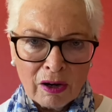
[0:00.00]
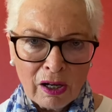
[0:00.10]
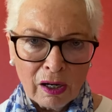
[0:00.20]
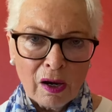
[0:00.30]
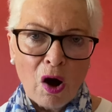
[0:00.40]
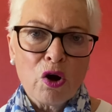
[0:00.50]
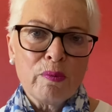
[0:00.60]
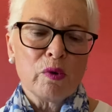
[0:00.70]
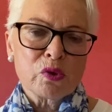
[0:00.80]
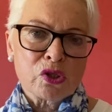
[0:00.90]

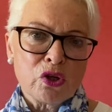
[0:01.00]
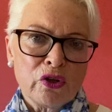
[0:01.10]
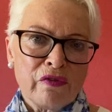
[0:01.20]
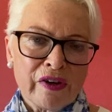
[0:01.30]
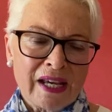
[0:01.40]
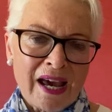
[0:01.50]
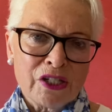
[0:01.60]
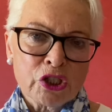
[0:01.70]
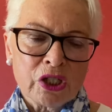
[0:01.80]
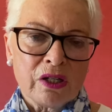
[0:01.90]
global
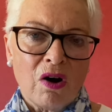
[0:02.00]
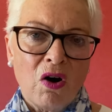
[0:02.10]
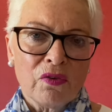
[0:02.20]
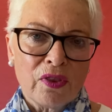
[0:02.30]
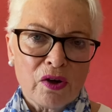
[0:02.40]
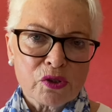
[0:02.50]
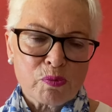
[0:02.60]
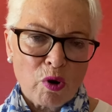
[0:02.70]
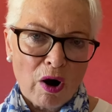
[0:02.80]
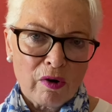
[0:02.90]
certification on those
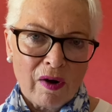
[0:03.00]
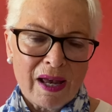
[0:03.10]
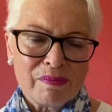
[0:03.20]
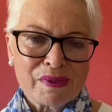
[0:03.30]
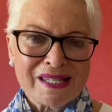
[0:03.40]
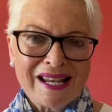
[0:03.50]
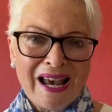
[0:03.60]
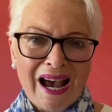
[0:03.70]
programs,